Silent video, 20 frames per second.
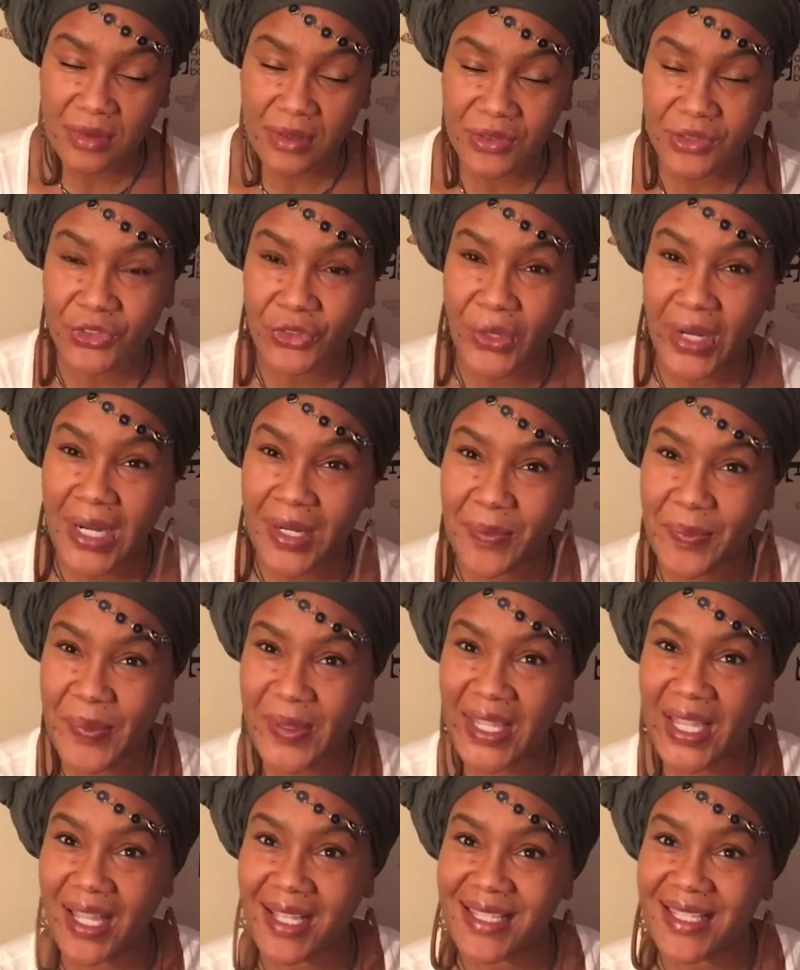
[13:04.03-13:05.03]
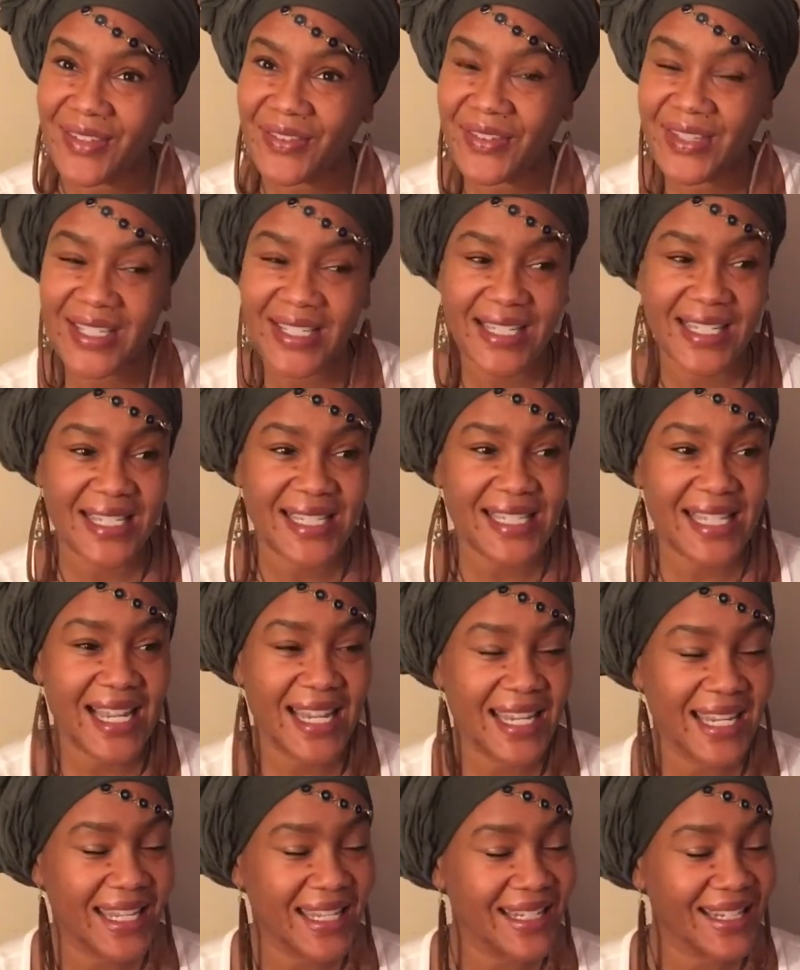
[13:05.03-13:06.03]
drained because of it. It's
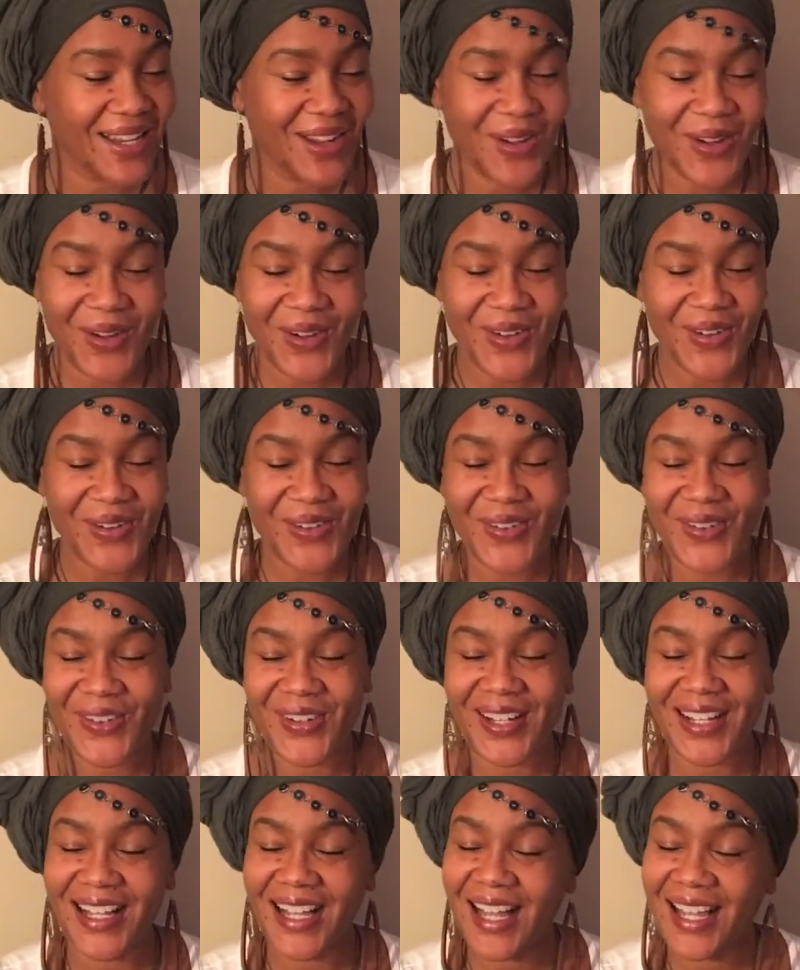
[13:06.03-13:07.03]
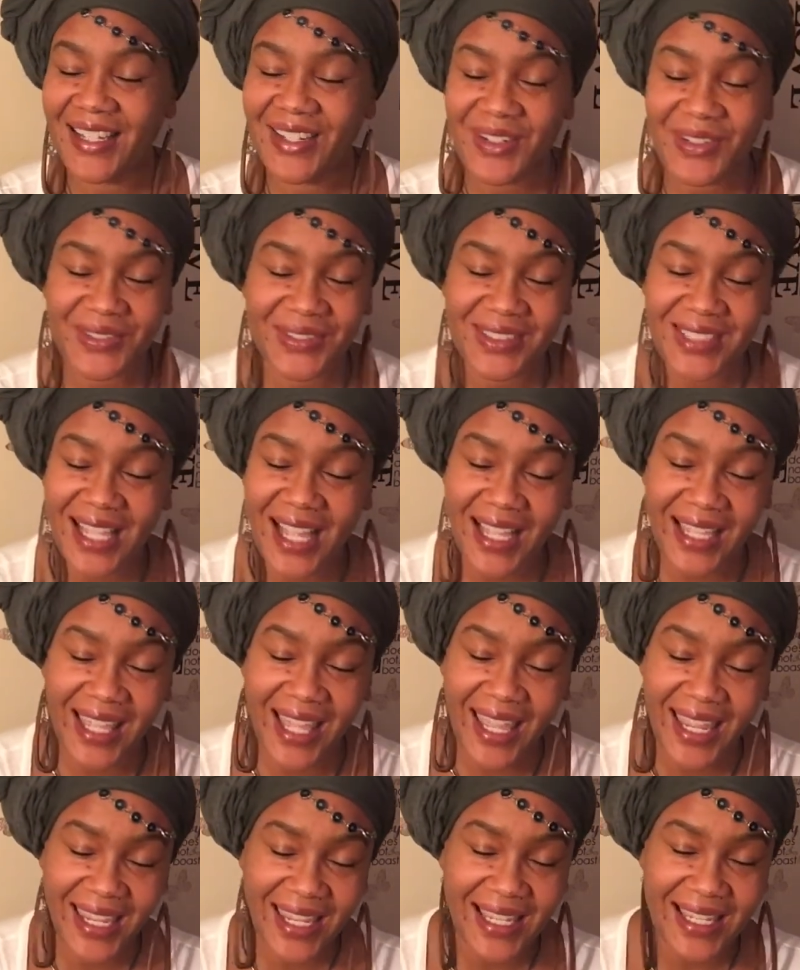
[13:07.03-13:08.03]
like, no, I
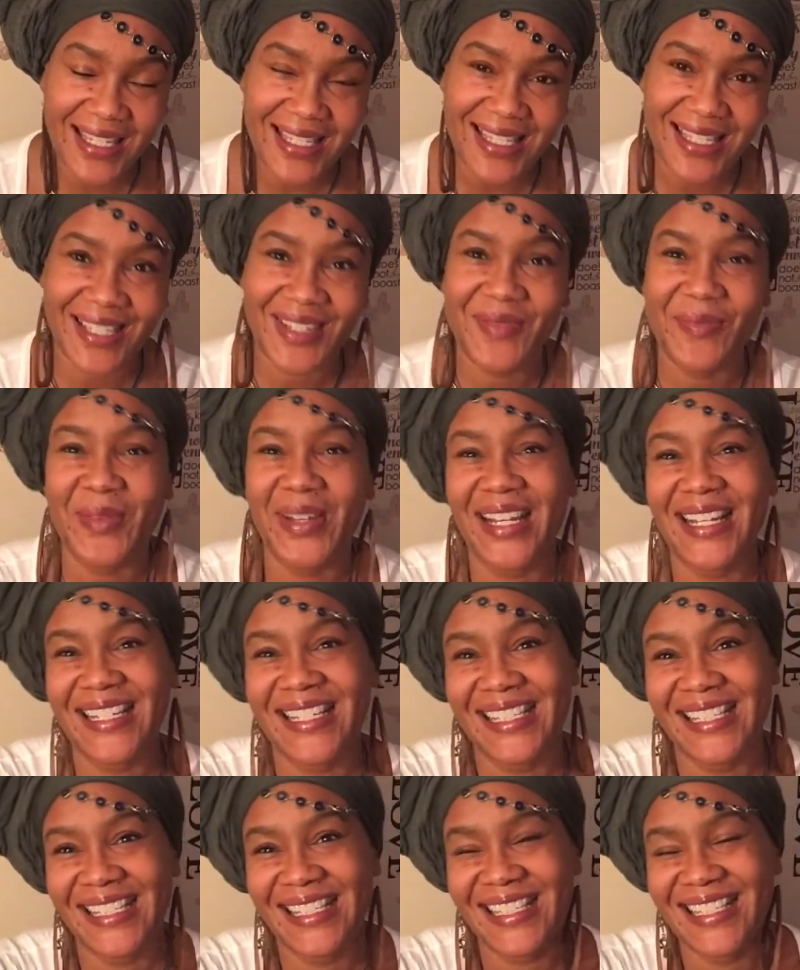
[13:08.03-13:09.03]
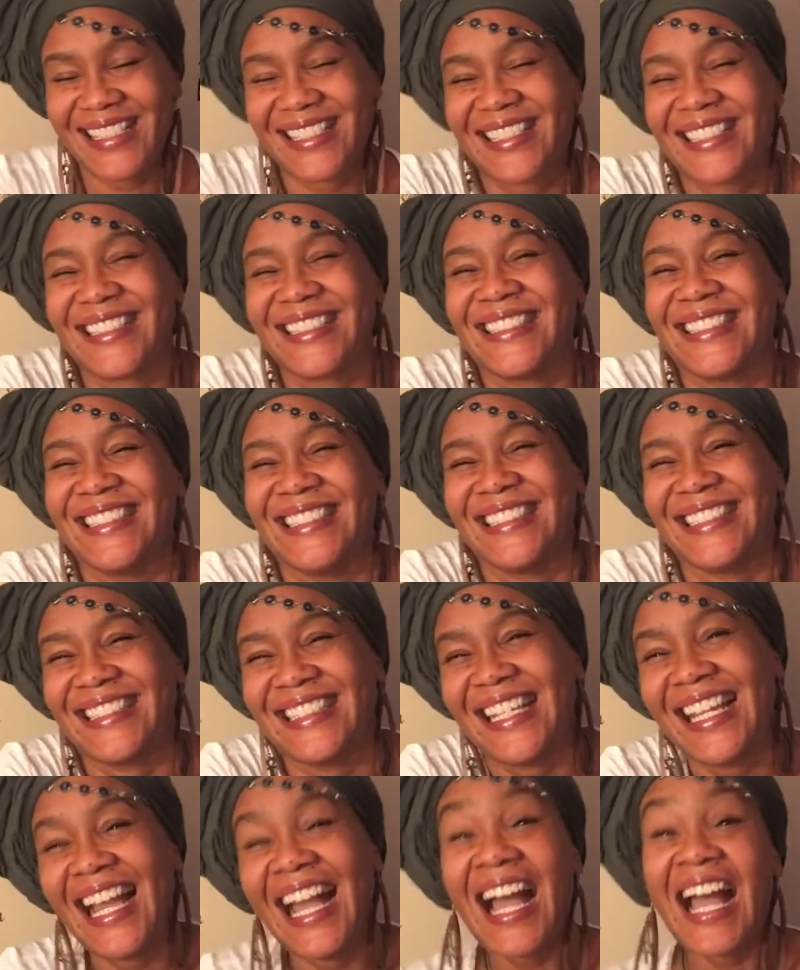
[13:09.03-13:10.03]
can't, but I did.
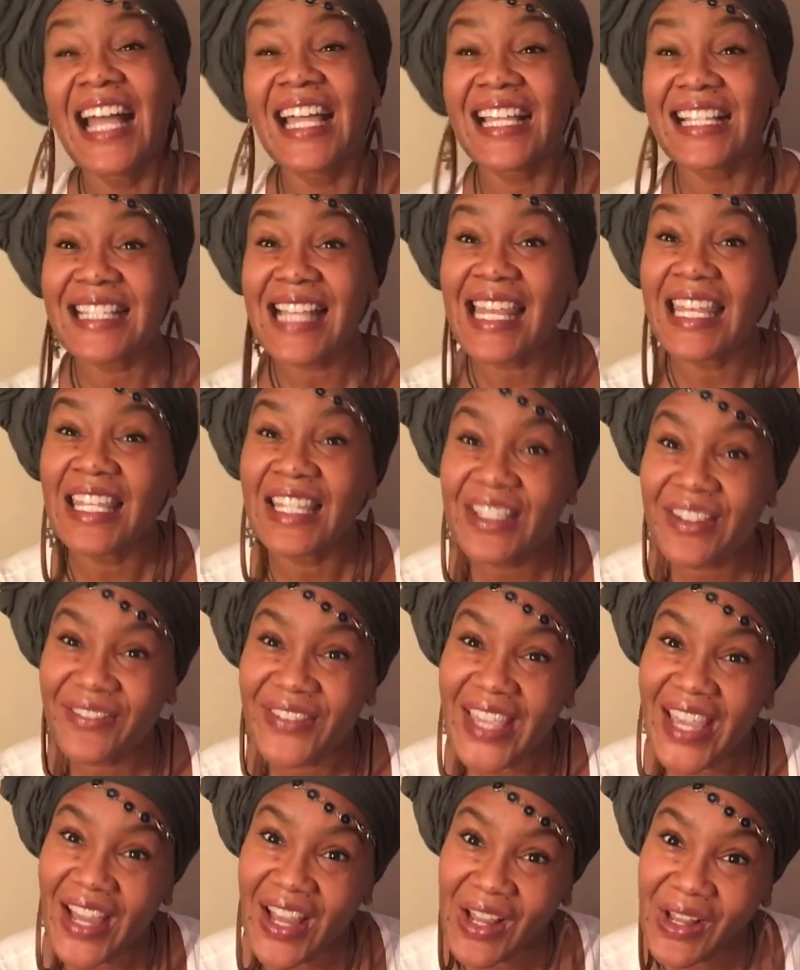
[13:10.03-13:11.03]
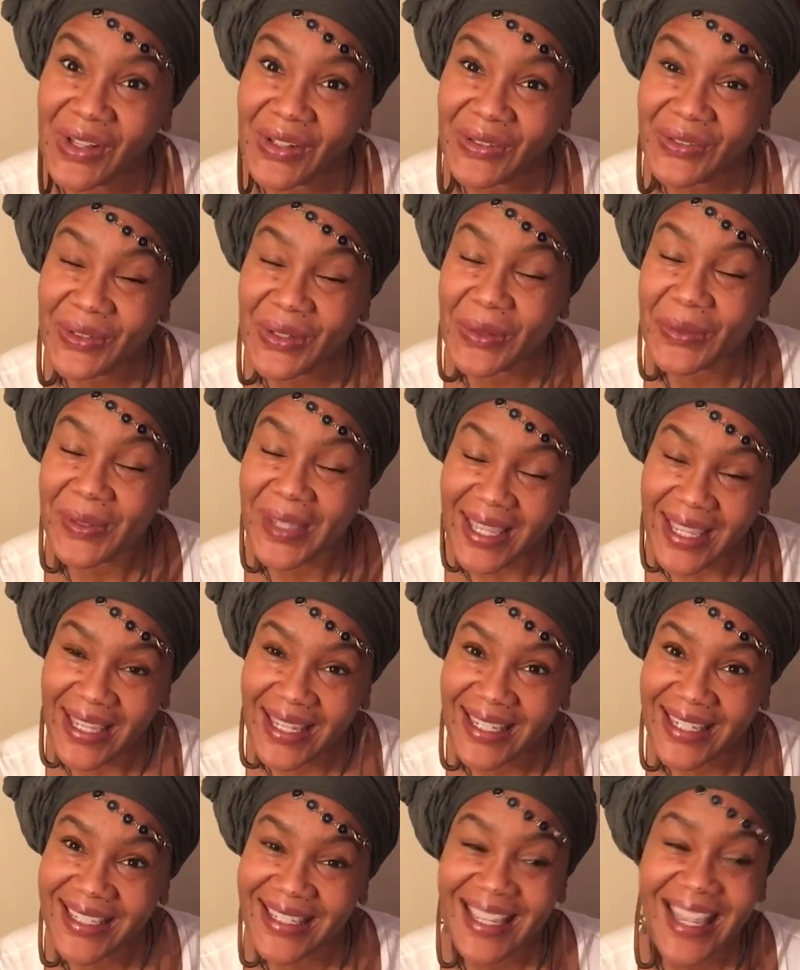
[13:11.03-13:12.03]
Because I love y'all, okay?